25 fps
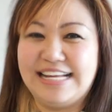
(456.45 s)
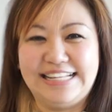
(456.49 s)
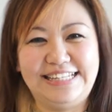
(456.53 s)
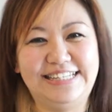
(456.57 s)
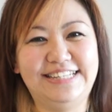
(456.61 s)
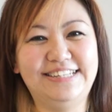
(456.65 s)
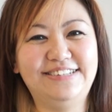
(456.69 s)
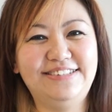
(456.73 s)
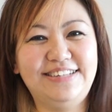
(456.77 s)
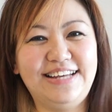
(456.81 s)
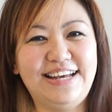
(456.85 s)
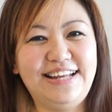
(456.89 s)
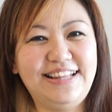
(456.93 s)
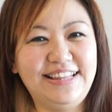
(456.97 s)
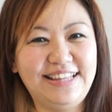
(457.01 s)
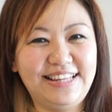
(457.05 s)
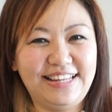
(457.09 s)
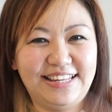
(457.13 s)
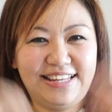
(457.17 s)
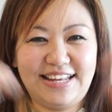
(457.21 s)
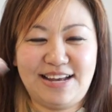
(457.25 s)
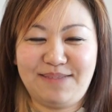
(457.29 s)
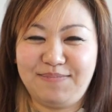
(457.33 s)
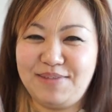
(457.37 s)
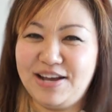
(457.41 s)
Till then,
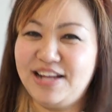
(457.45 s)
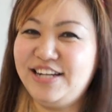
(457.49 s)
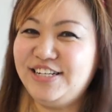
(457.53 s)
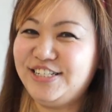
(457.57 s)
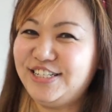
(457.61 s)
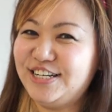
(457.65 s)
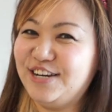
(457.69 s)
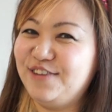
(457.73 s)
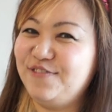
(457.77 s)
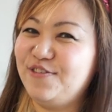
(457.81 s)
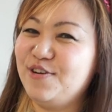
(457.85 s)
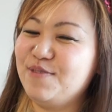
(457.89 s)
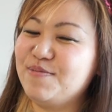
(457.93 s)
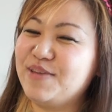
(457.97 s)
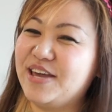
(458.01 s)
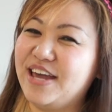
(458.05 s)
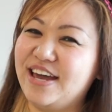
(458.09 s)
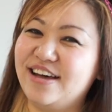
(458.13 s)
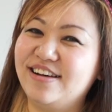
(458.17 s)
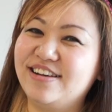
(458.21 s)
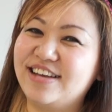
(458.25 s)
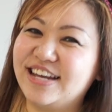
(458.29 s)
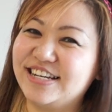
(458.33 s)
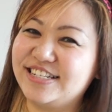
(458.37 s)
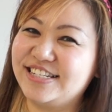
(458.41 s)
I'm Alicia from
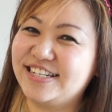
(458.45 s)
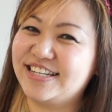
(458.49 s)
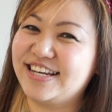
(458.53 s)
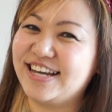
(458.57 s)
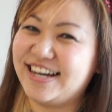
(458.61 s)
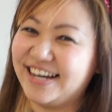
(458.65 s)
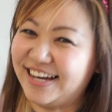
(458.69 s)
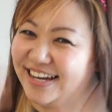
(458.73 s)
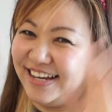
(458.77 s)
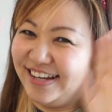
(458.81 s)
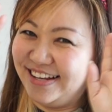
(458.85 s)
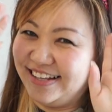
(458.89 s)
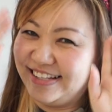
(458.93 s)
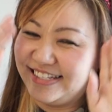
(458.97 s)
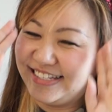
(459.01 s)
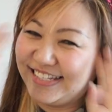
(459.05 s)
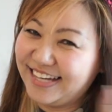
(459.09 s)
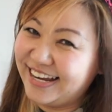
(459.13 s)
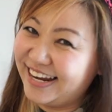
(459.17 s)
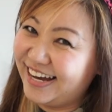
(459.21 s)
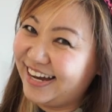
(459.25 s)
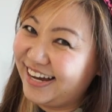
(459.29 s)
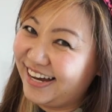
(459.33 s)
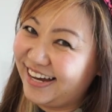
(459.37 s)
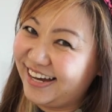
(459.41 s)
KLGadgetGuy.
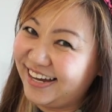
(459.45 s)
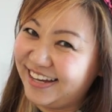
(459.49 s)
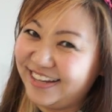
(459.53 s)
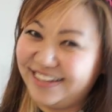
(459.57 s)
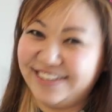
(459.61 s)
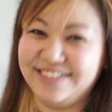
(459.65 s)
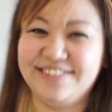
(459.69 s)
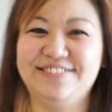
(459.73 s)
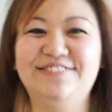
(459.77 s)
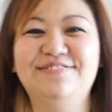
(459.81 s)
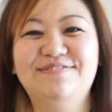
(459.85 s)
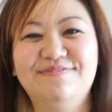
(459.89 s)
Ta-da!